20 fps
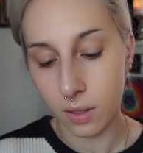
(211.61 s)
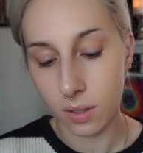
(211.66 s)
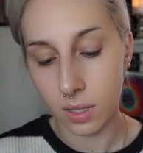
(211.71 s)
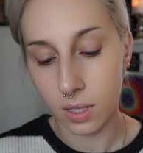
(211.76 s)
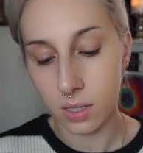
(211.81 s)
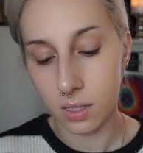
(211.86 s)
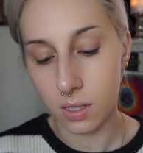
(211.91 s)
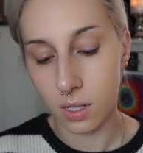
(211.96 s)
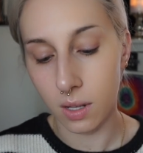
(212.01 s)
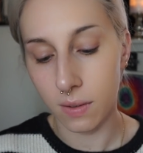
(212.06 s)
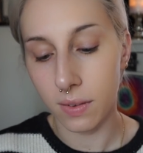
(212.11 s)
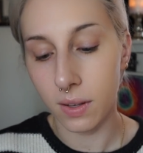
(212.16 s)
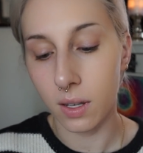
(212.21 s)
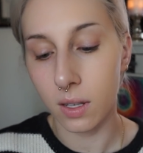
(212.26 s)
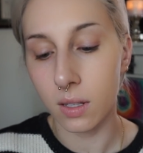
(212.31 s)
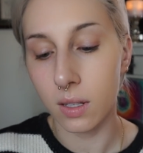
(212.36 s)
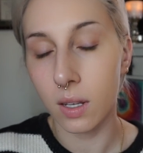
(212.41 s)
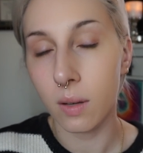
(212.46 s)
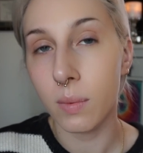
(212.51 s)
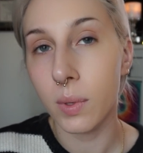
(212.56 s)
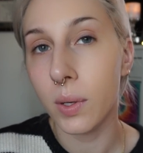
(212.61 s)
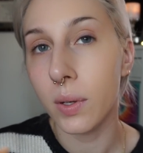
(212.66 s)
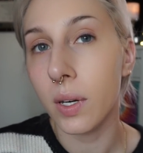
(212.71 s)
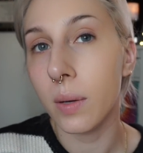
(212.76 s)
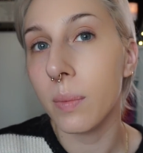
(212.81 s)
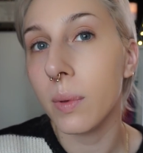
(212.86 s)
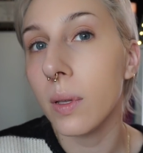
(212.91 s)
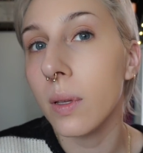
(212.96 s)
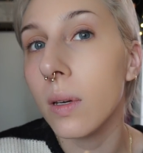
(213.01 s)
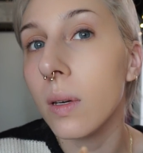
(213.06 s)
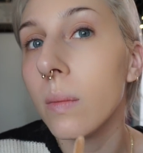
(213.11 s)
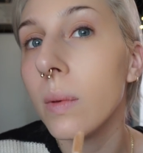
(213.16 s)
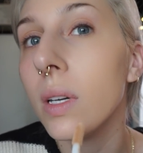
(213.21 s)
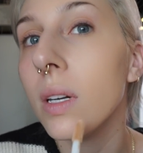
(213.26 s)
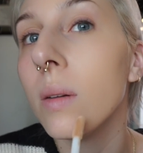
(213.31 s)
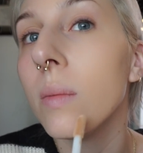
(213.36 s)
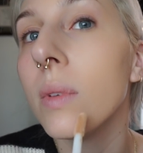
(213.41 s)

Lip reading: Let's see if it can like build up a little bit.